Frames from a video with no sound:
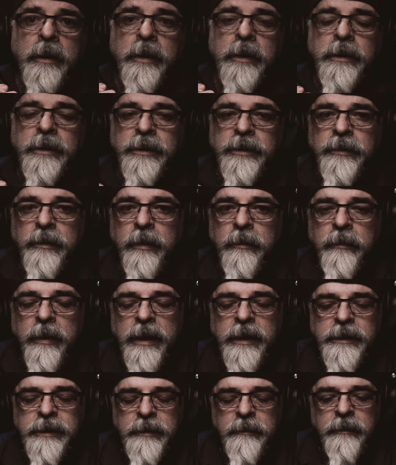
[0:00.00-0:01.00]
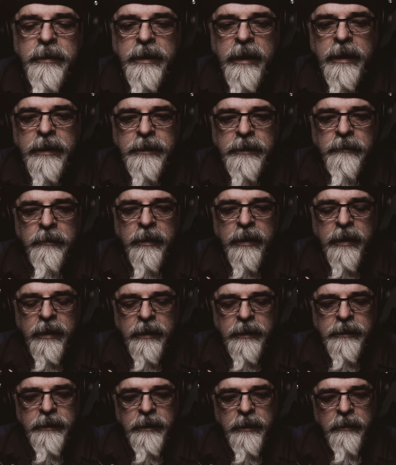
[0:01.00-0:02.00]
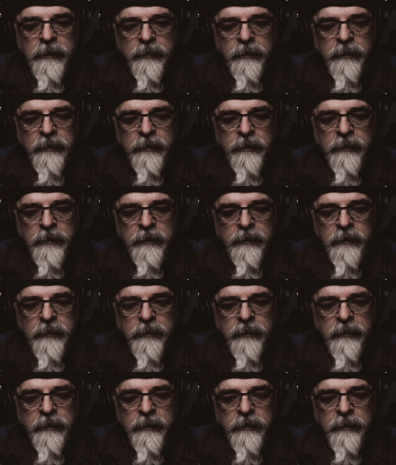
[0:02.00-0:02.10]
So I ran some tests with this,